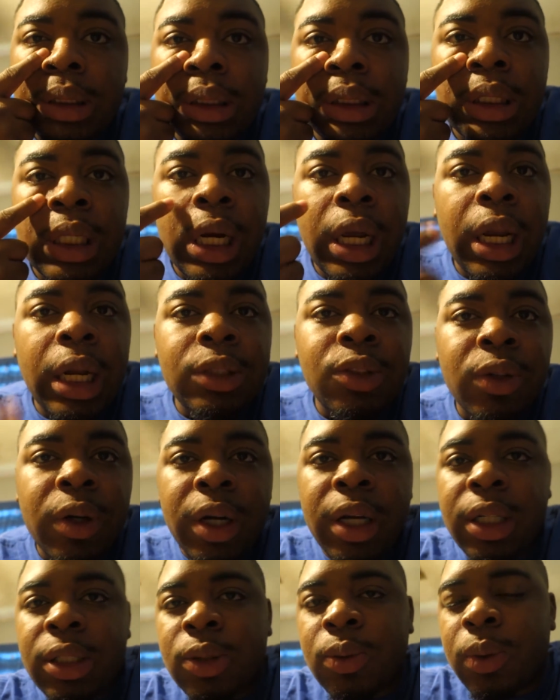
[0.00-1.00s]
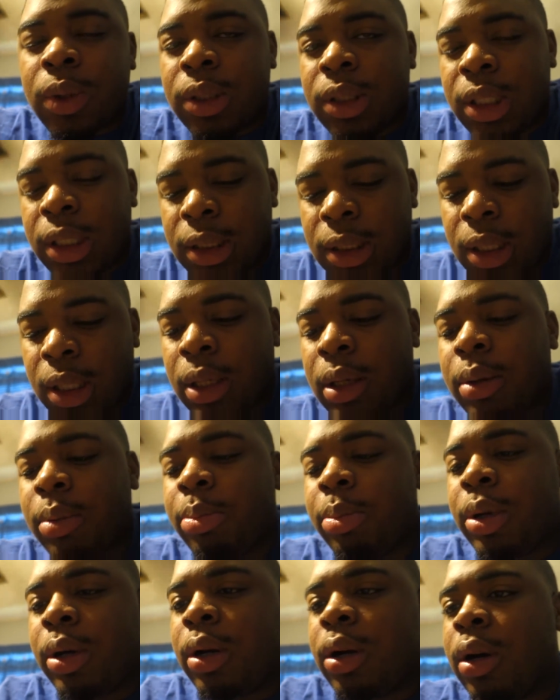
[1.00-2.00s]
It ain't as red as it was yesterday,
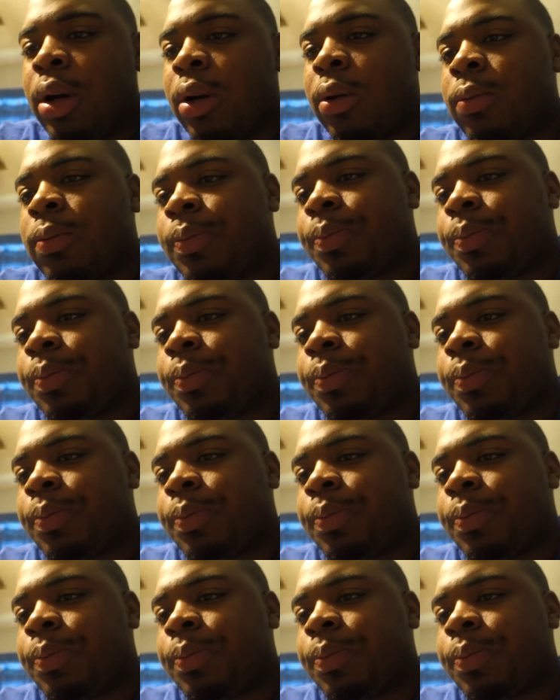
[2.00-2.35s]
but uh,